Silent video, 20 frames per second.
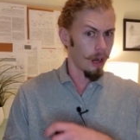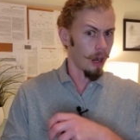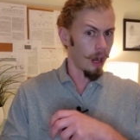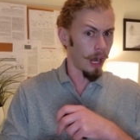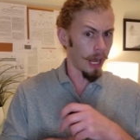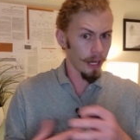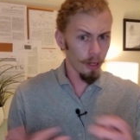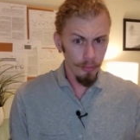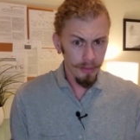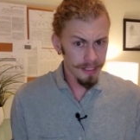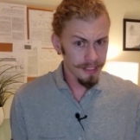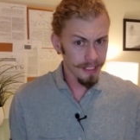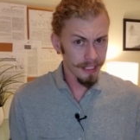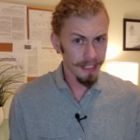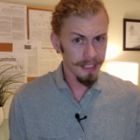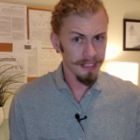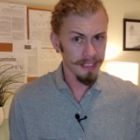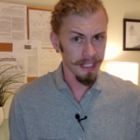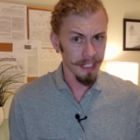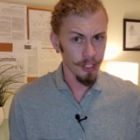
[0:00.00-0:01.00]
I always think
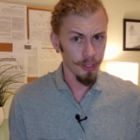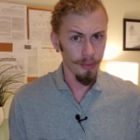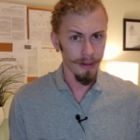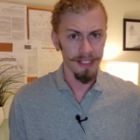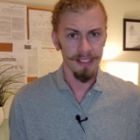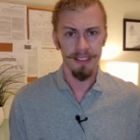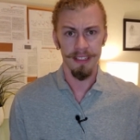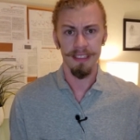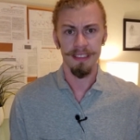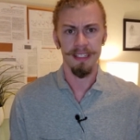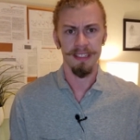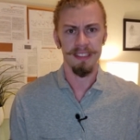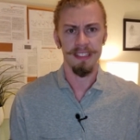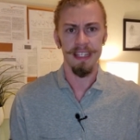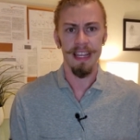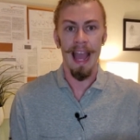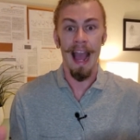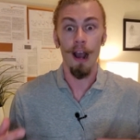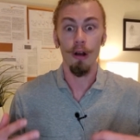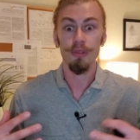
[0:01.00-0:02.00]
it's interesting to see
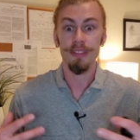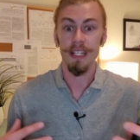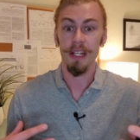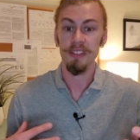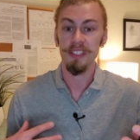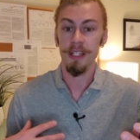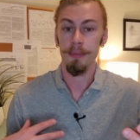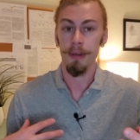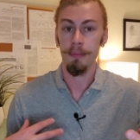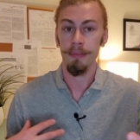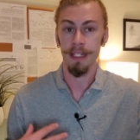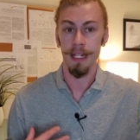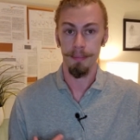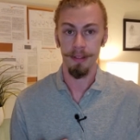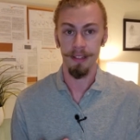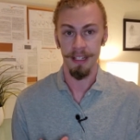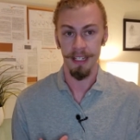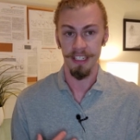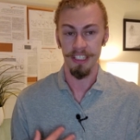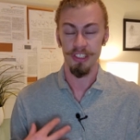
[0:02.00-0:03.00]
how cells can be
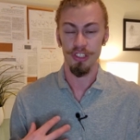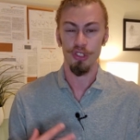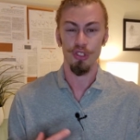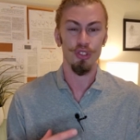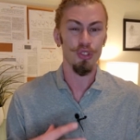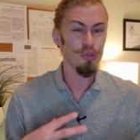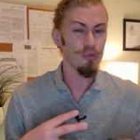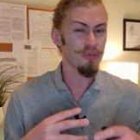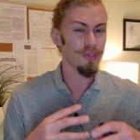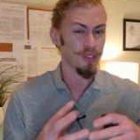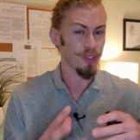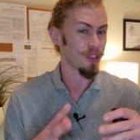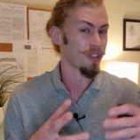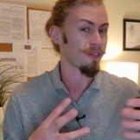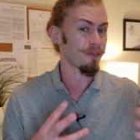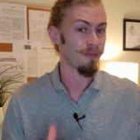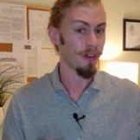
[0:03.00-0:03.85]
manipulated to do certain